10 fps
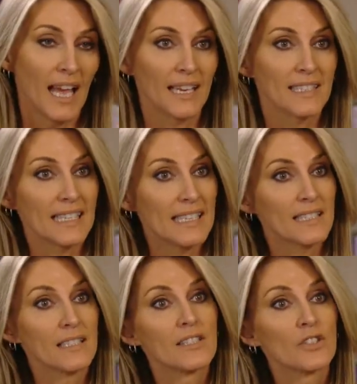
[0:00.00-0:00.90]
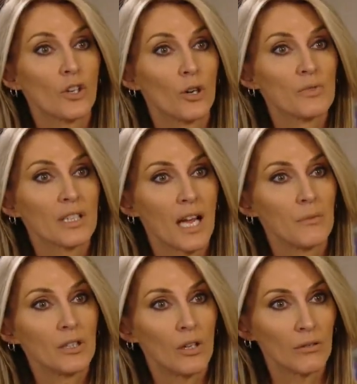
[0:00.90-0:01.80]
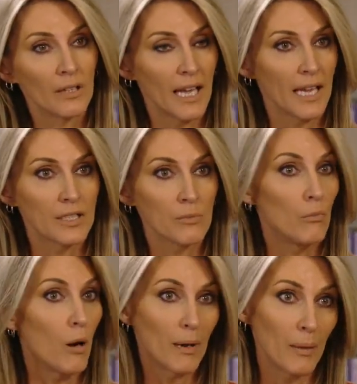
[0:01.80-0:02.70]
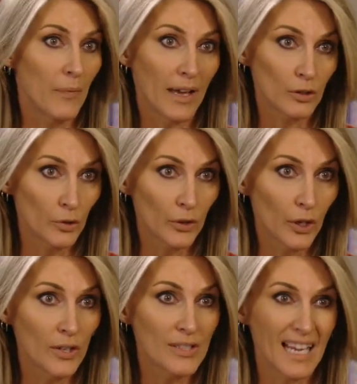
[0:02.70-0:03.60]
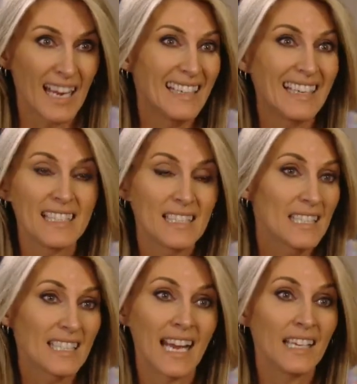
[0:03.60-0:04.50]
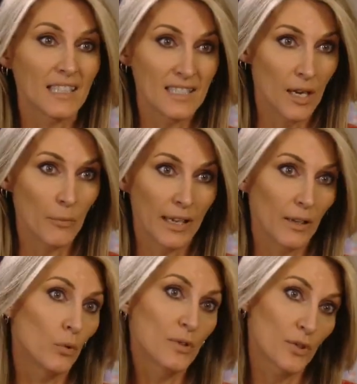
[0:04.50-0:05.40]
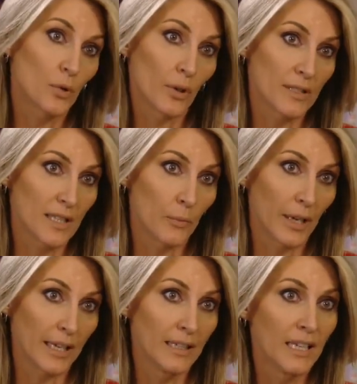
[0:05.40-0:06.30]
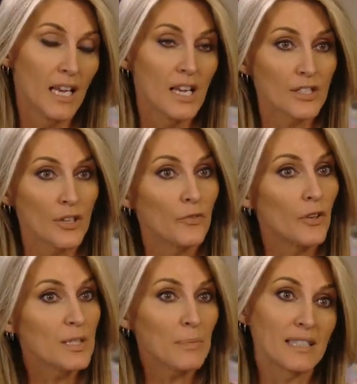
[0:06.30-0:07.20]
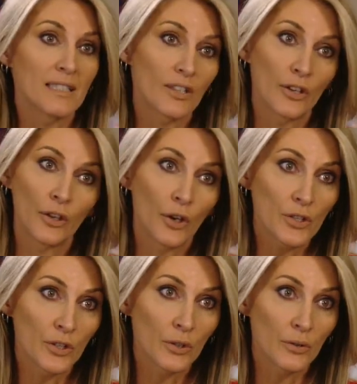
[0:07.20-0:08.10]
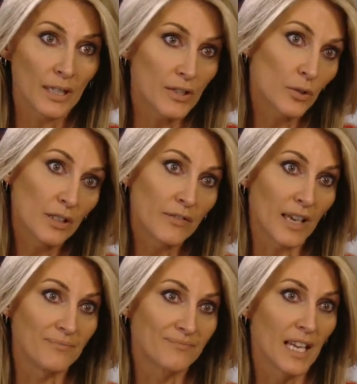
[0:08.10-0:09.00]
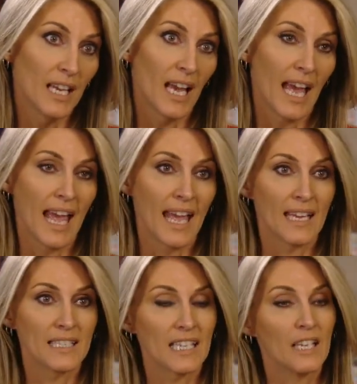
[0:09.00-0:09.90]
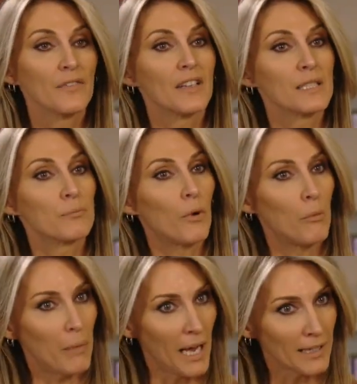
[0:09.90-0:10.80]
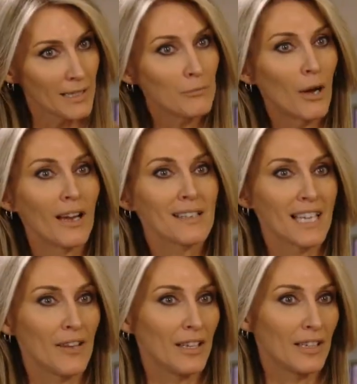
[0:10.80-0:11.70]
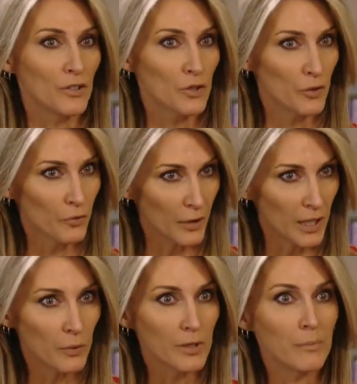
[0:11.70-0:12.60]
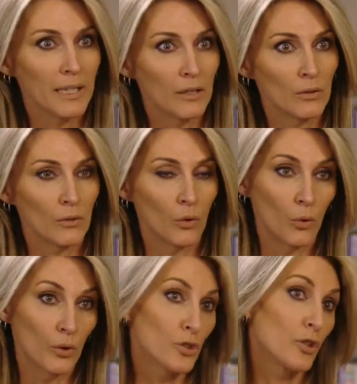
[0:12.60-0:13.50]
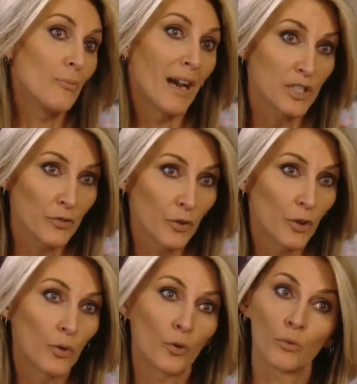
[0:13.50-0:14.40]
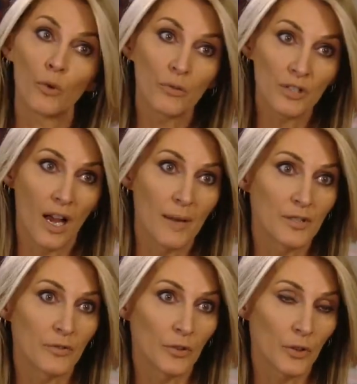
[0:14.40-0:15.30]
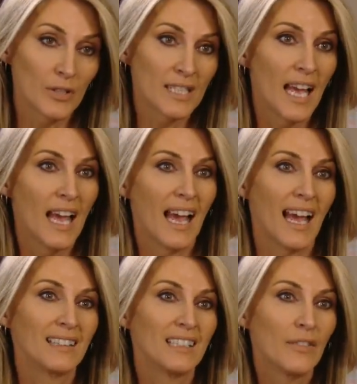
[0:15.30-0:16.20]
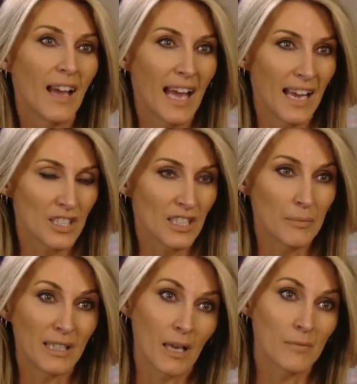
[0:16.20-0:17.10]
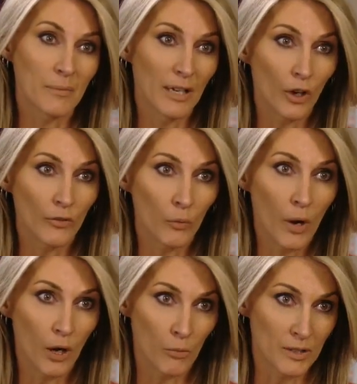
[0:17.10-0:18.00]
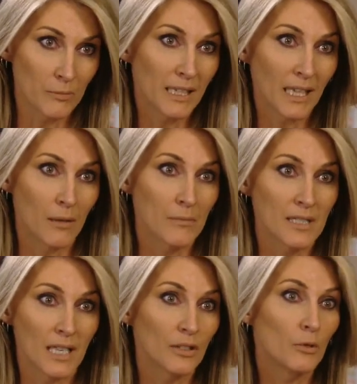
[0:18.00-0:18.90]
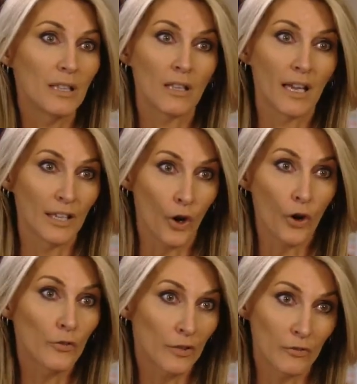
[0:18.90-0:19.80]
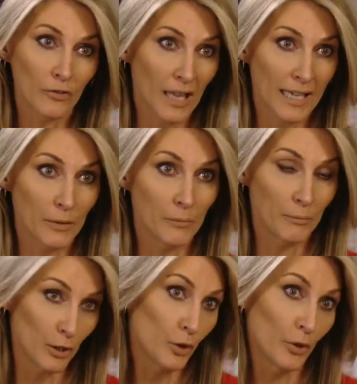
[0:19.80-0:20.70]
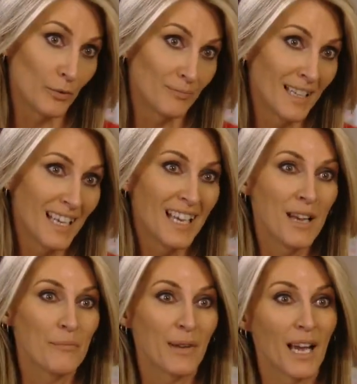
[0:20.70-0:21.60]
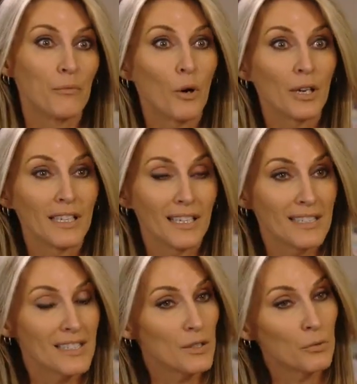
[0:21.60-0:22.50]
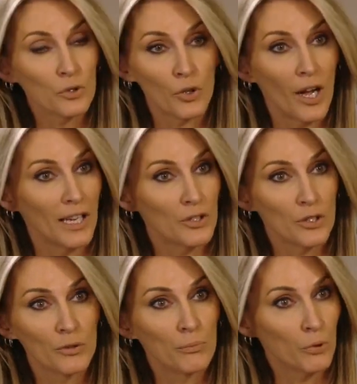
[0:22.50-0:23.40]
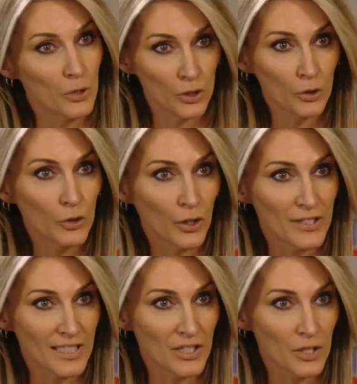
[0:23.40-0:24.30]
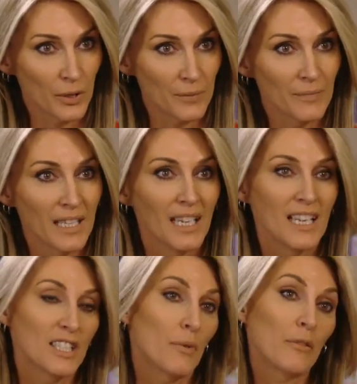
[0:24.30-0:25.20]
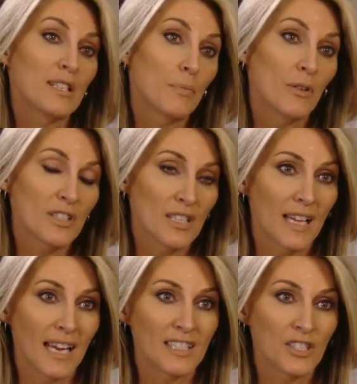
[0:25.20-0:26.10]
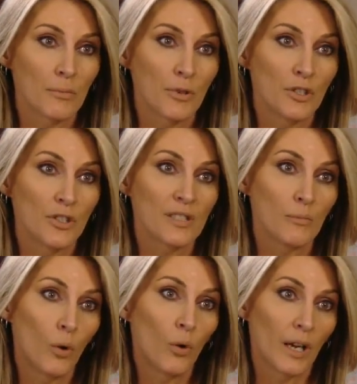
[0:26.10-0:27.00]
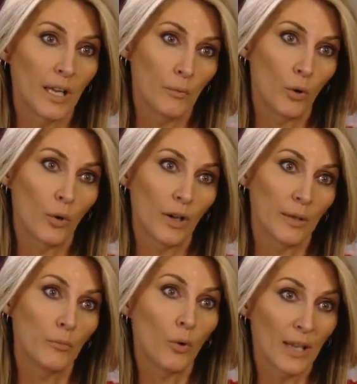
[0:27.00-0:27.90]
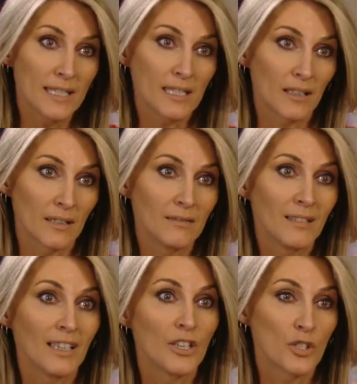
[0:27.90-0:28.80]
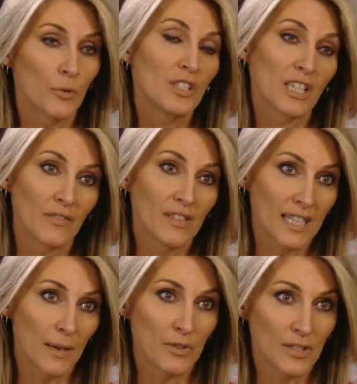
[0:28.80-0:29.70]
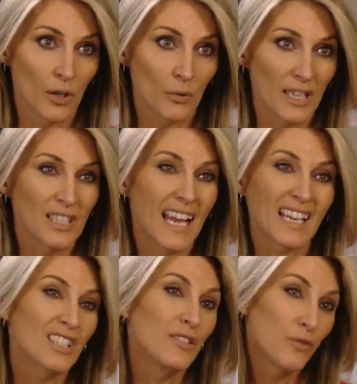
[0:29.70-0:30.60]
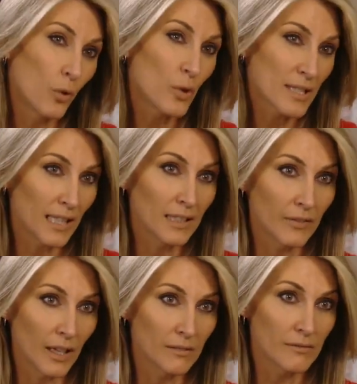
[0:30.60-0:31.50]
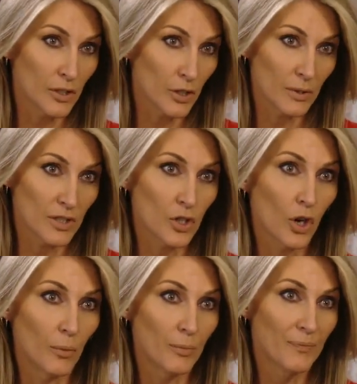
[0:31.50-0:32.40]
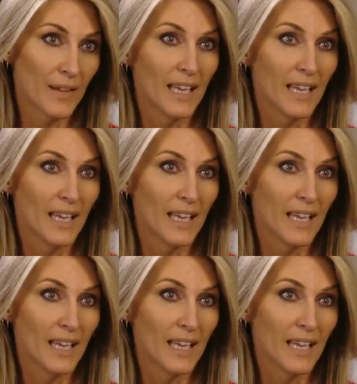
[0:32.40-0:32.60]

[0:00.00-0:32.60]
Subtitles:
And it's insulin's job to come along and mop up that glucose, and it needs to take it somewhere or store it somewhere. So the first place it's going to go to is your liver. And if it's bombarded by us having too frequent a meal or too much food or the wrong types of foods, our liver actually becomes a bit overwhelmed and becomes a little bit like an overinflated balloon. But our body is still trying to push glucose into it. So our response to that is to produce more and more and more insulin to achieve the same result and to actually force our liver to do its job.